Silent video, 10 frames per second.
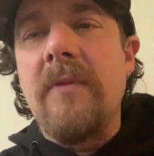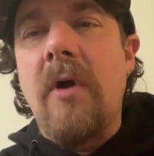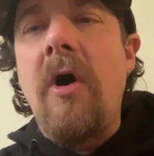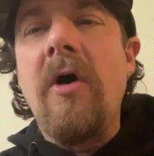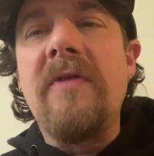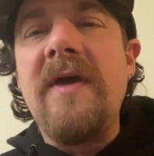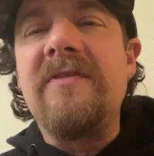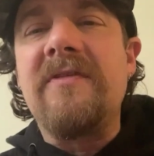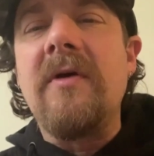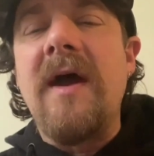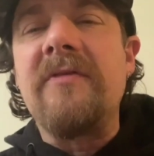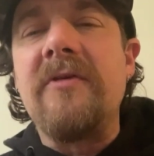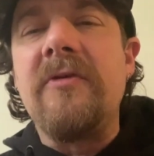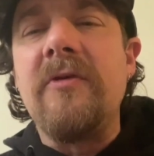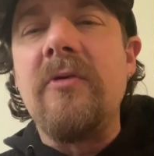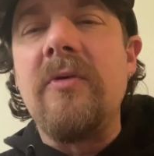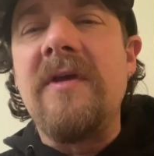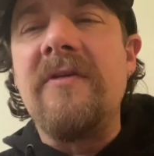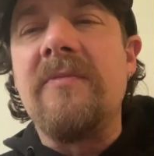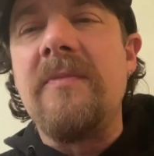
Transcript: all they still have to do is